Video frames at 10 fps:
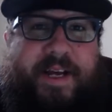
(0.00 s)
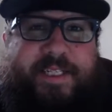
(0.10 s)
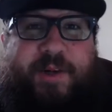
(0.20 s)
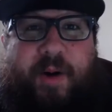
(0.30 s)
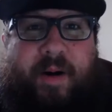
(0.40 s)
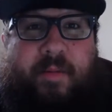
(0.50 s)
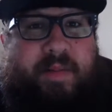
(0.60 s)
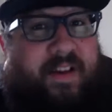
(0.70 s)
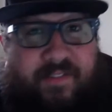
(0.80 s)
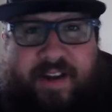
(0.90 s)
So
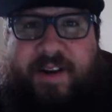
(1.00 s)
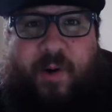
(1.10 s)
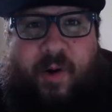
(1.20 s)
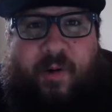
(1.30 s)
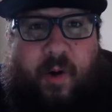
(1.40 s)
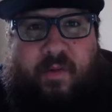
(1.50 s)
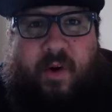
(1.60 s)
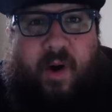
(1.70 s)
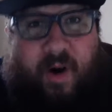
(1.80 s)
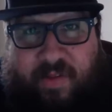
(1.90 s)
definitely going to go
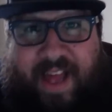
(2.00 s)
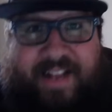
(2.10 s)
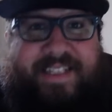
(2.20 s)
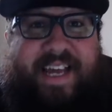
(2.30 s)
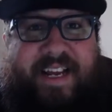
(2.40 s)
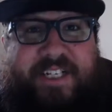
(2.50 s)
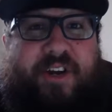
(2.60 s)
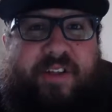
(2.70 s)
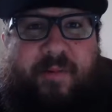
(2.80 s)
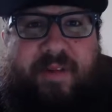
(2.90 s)
over all that today and
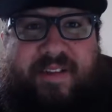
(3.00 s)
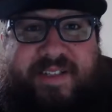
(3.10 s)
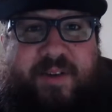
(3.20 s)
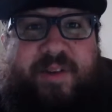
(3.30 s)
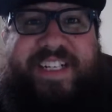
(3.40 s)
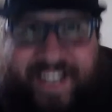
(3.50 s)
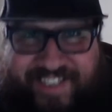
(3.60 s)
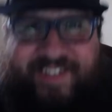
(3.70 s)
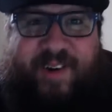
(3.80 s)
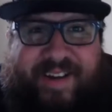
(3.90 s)
share that with you. So let's get
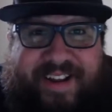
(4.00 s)
started.